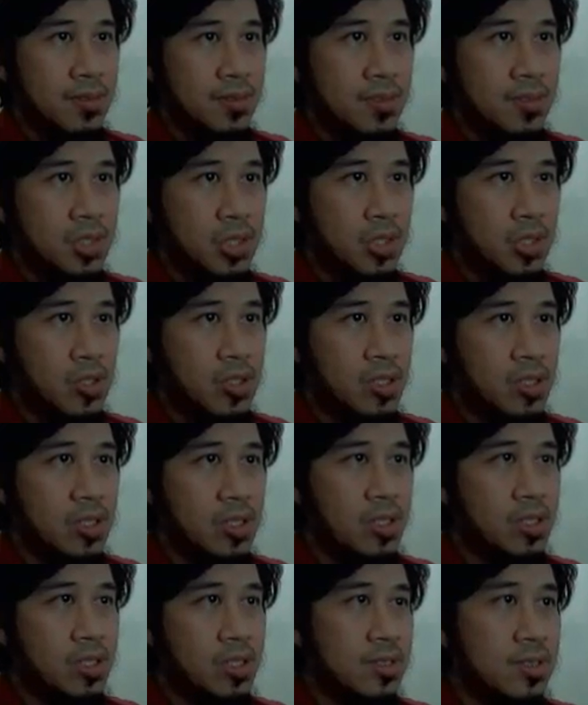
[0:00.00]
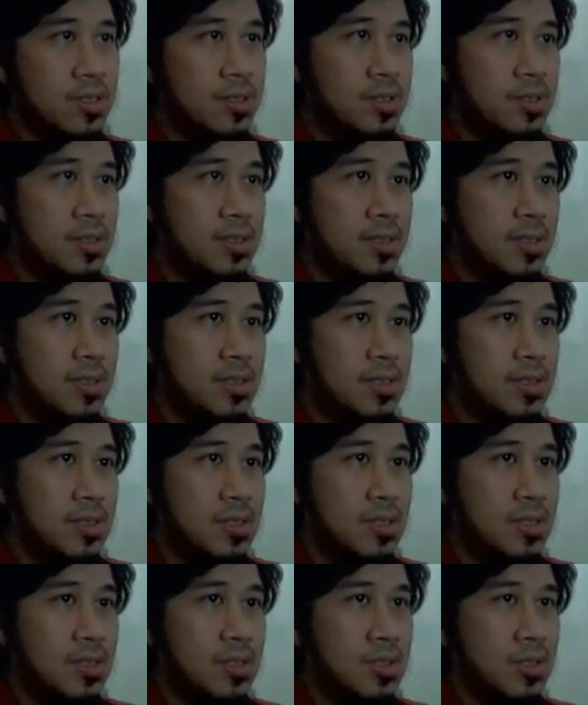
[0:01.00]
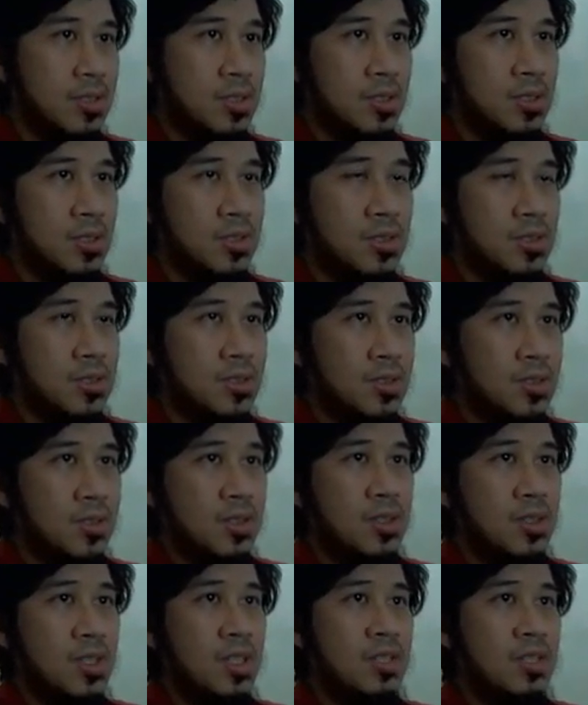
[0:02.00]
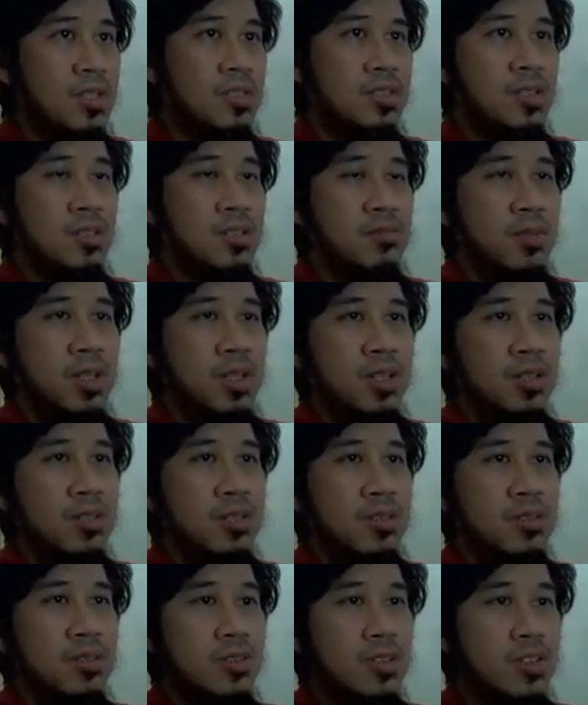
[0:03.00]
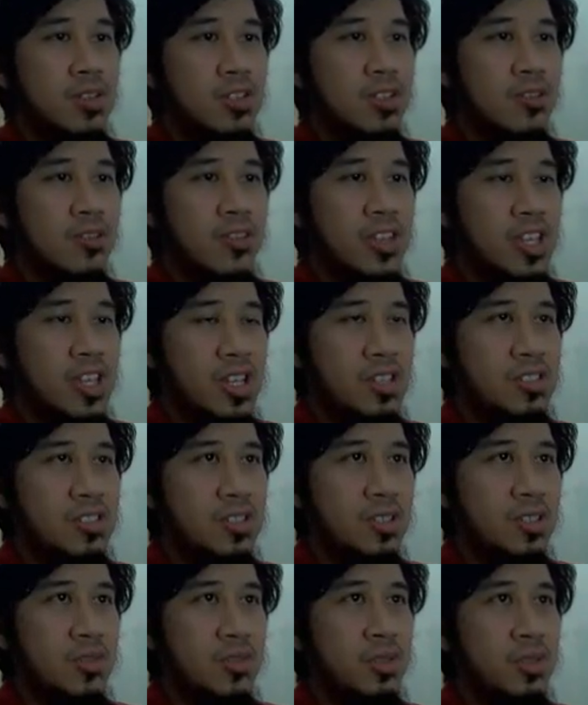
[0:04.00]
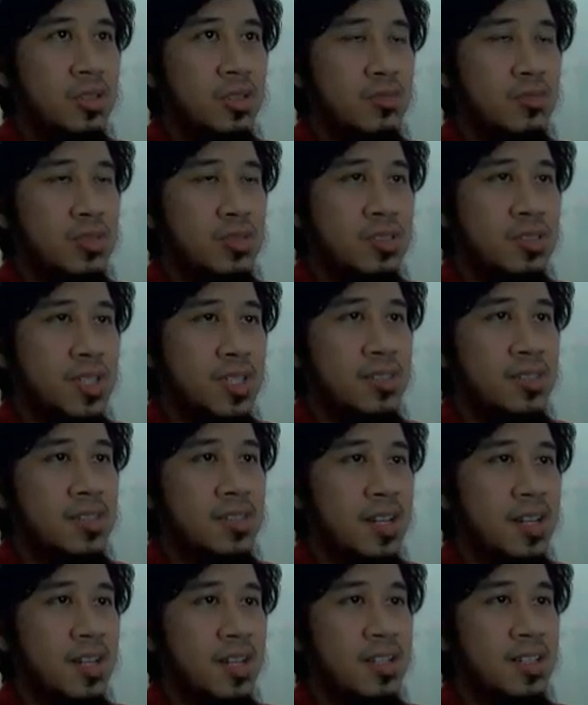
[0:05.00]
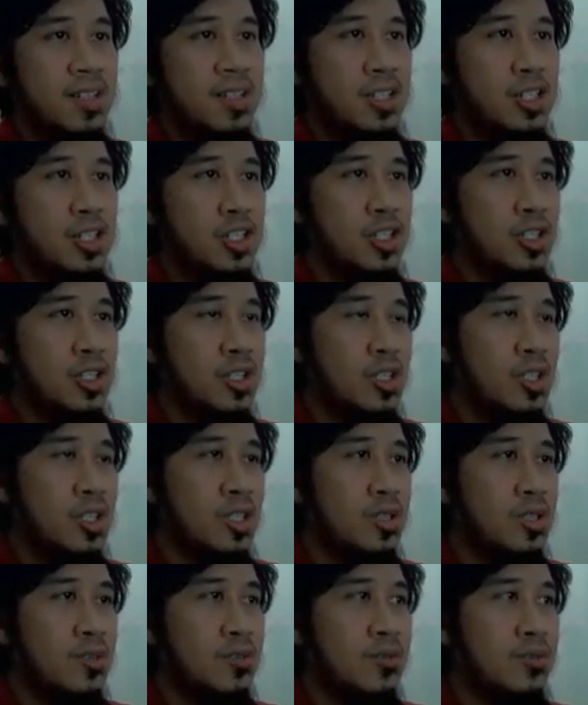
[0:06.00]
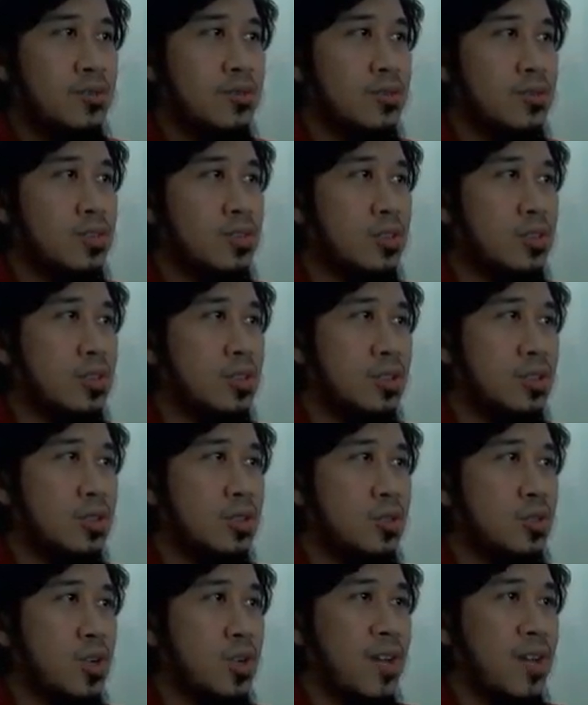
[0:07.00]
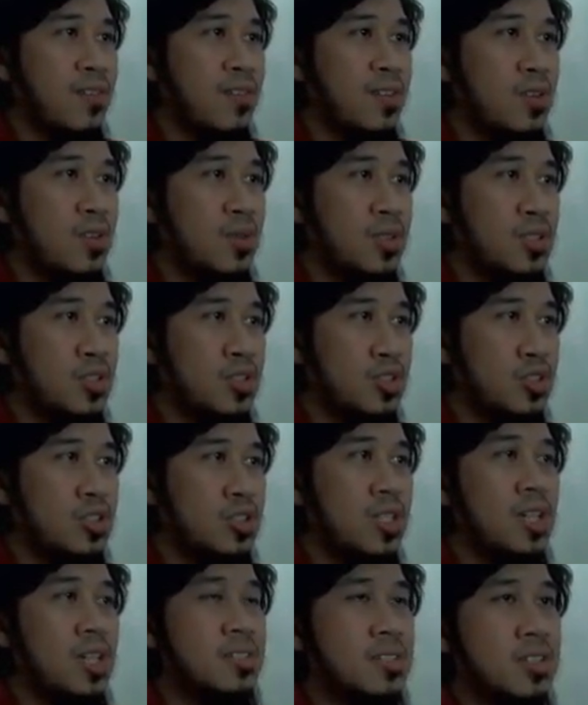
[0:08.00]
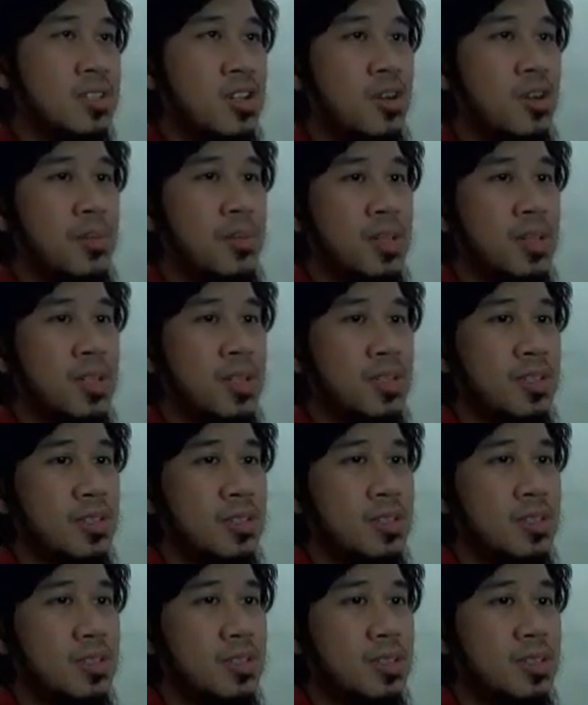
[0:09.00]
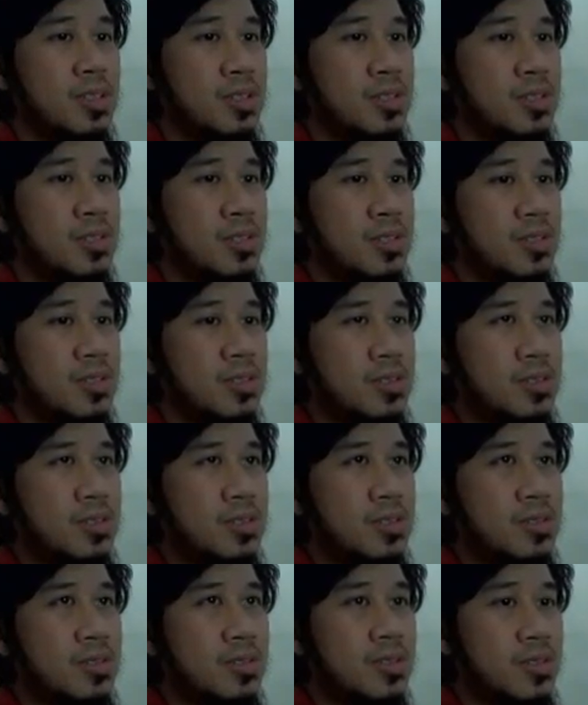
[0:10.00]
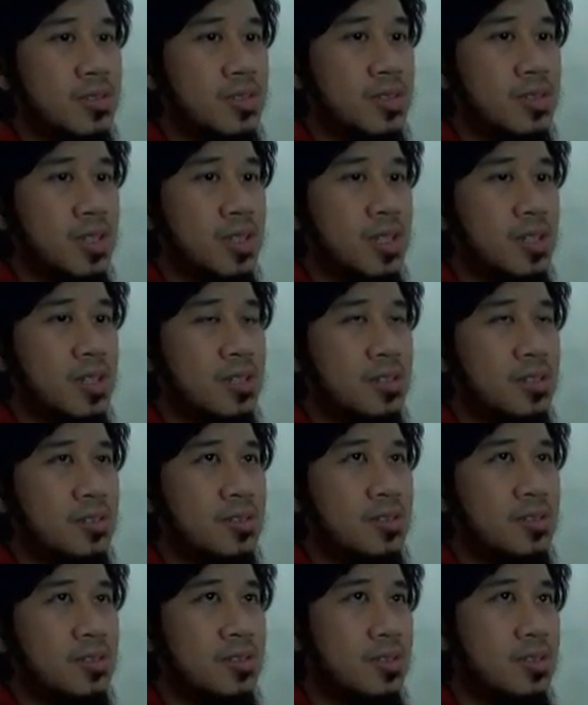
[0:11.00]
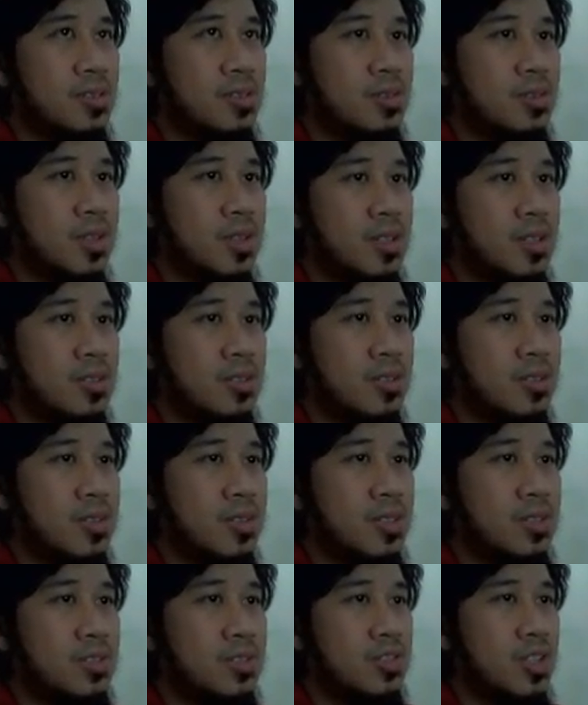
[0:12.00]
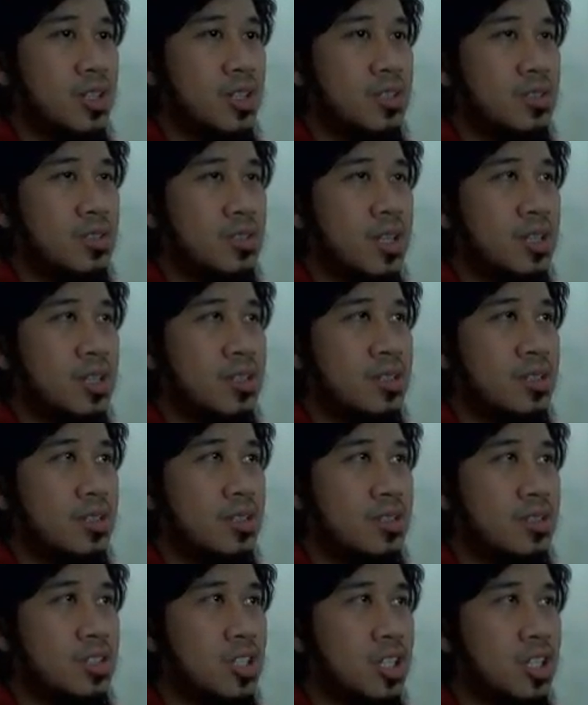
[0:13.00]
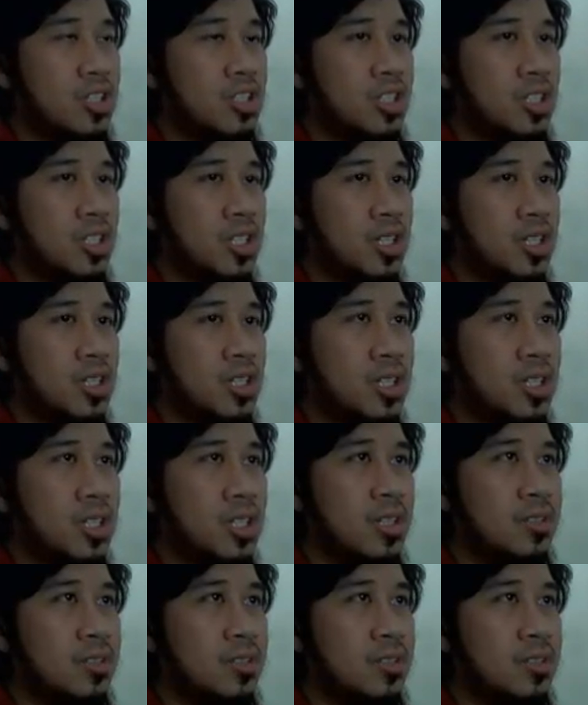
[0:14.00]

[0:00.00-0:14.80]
So here, so this email or notification will be sent directly for whoever we choose as the copy editor. So here, so we also will try to start the discussion, and